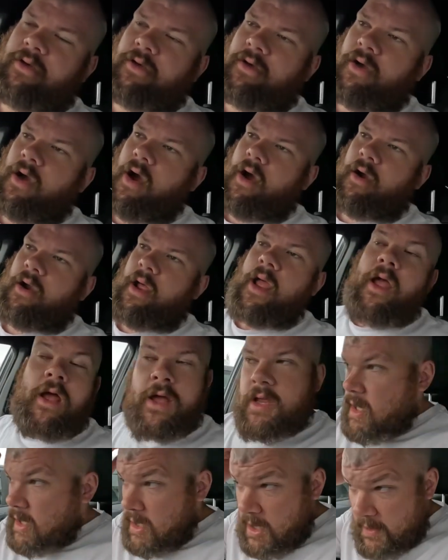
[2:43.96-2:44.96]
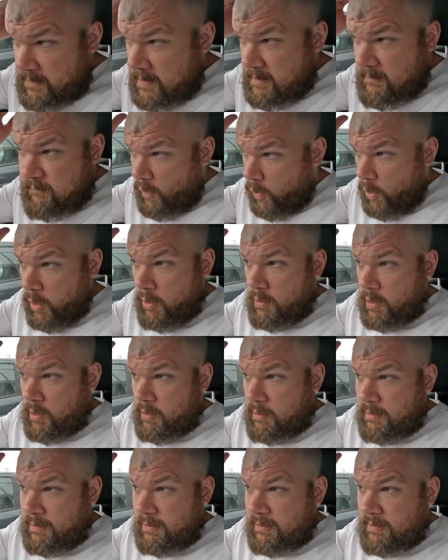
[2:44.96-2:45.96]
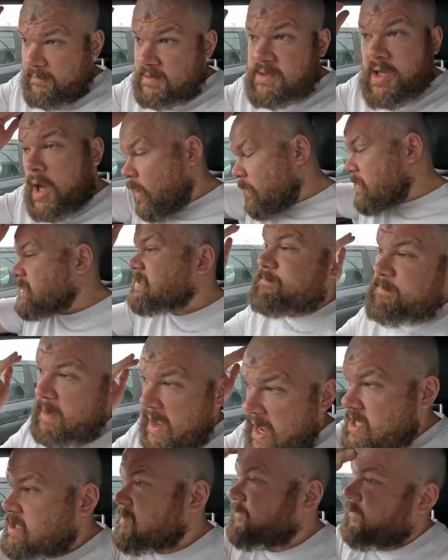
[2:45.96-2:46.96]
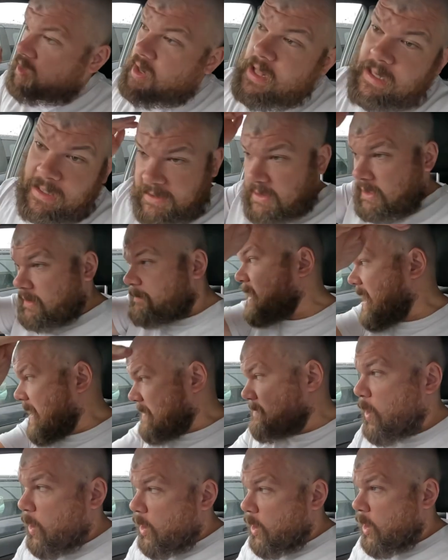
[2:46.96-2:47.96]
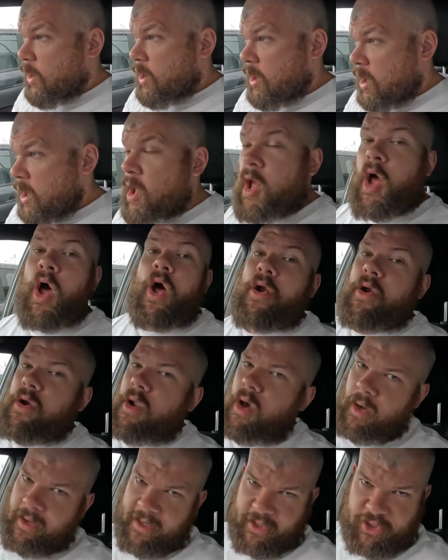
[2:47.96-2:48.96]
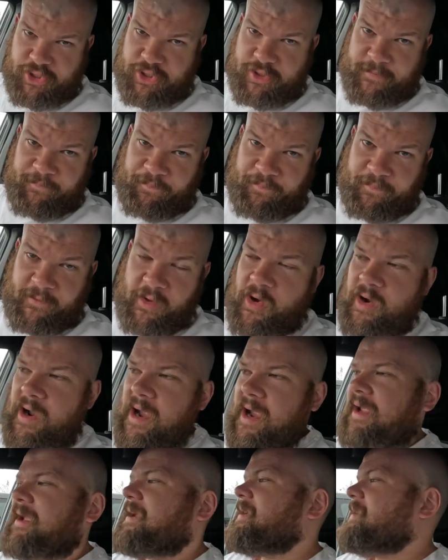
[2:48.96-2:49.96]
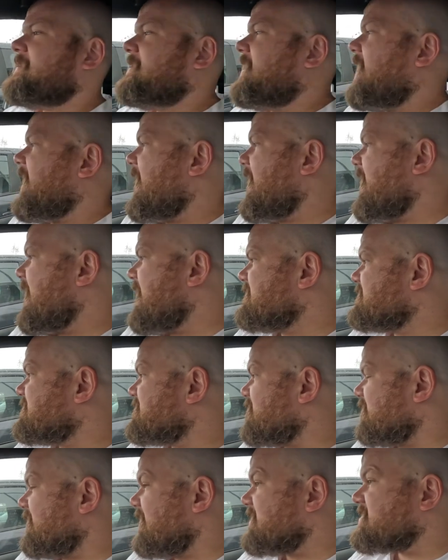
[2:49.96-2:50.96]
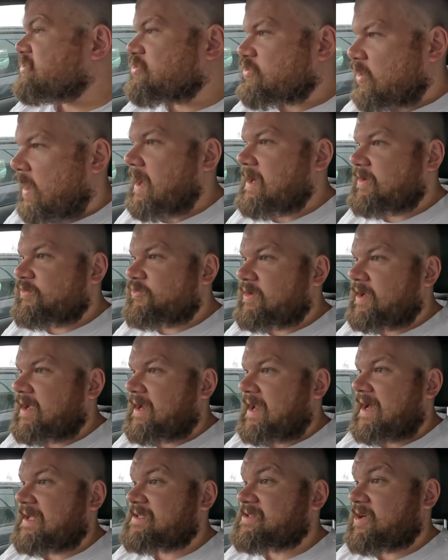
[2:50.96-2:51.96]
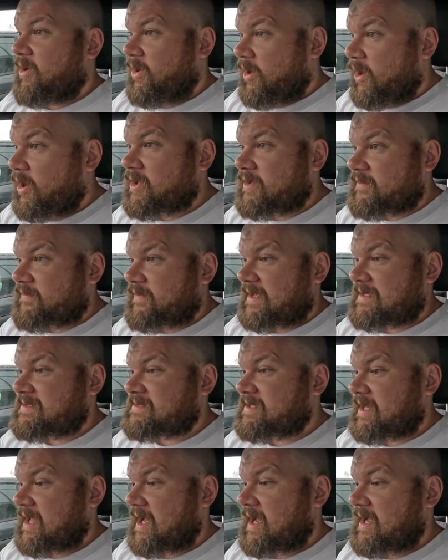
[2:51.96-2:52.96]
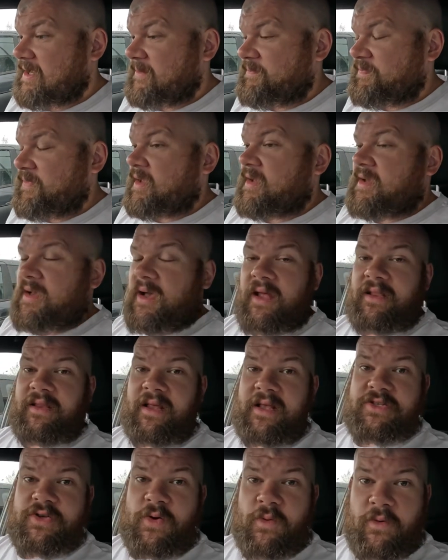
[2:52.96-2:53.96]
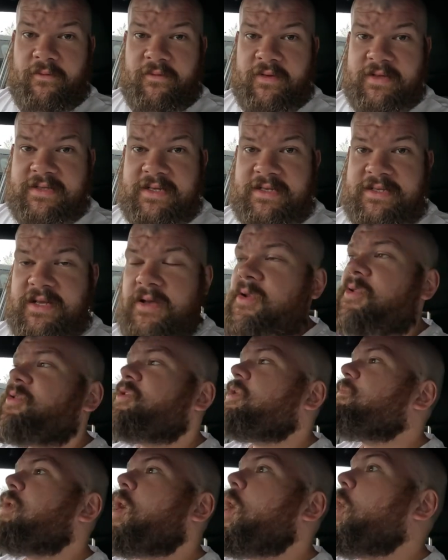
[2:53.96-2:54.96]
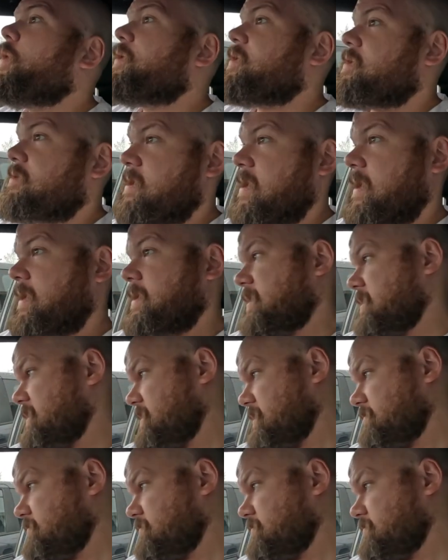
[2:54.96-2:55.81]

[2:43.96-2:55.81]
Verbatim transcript: All right, you can have a full though. There's always space for a little bit more knowledge all right uh, so let's try and reenact all of yesterday and let's go and visit the bouldering